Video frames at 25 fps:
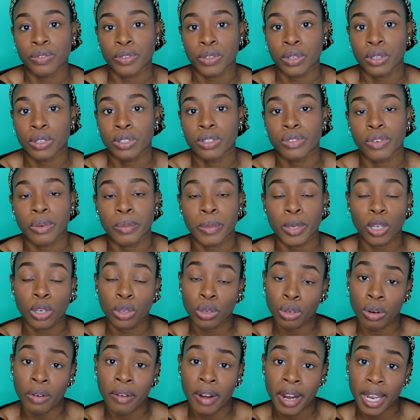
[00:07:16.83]
foods from a
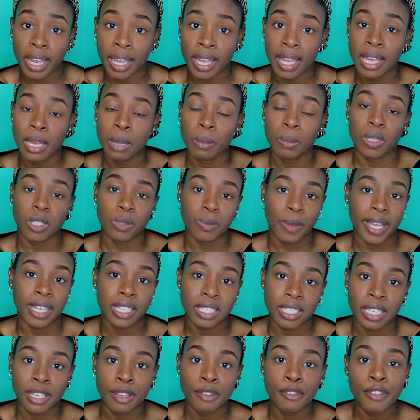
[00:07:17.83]
caloric
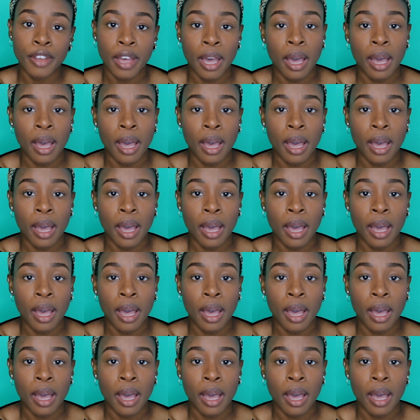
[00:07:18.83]
perspective,